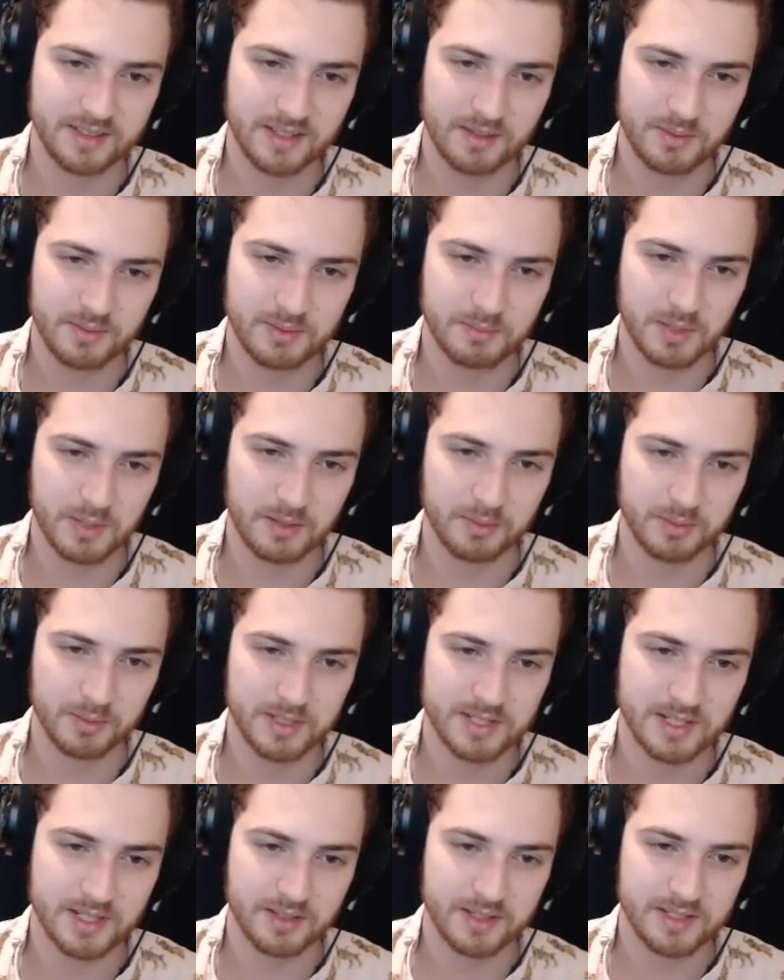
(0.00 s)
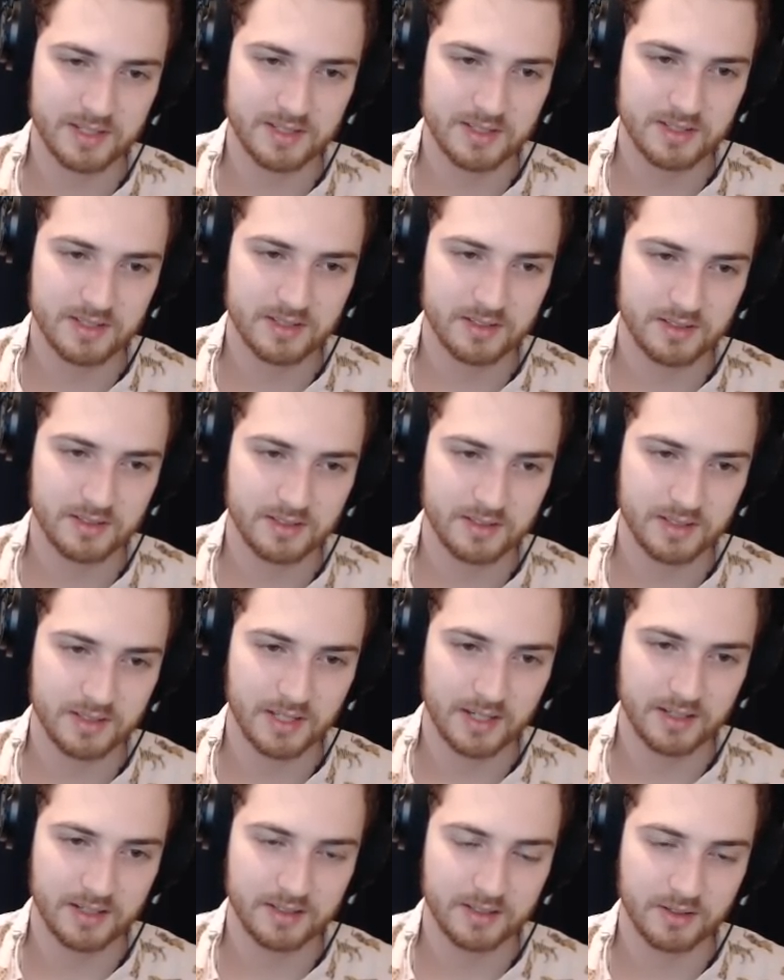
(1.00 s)
I would probably sell these.
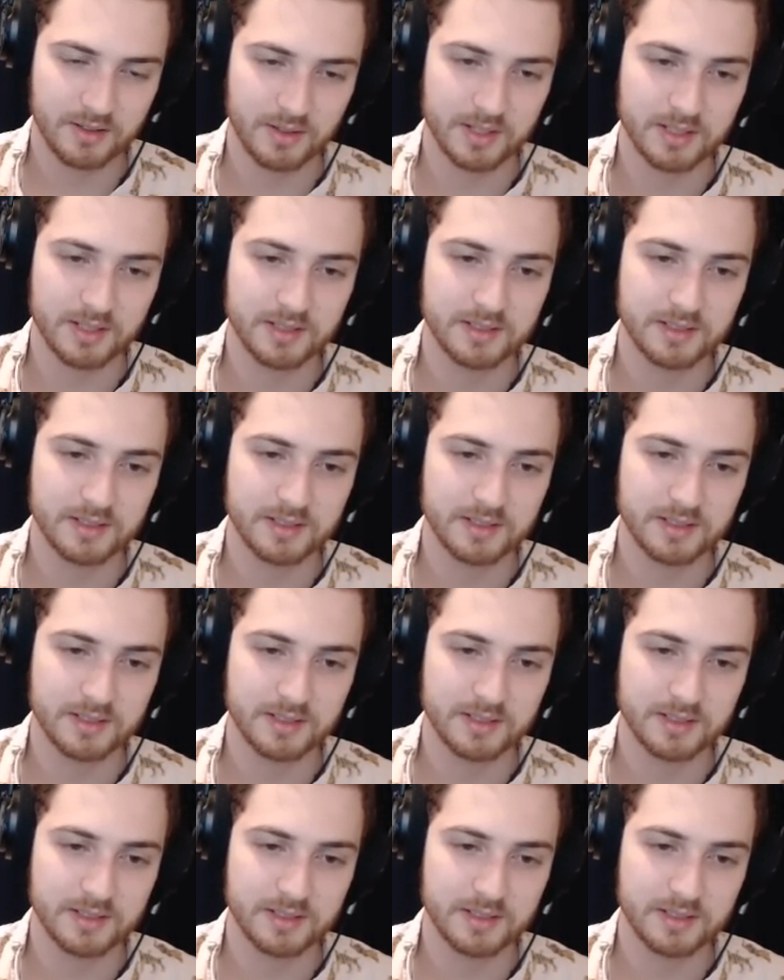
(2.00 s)
Yeah, agreed.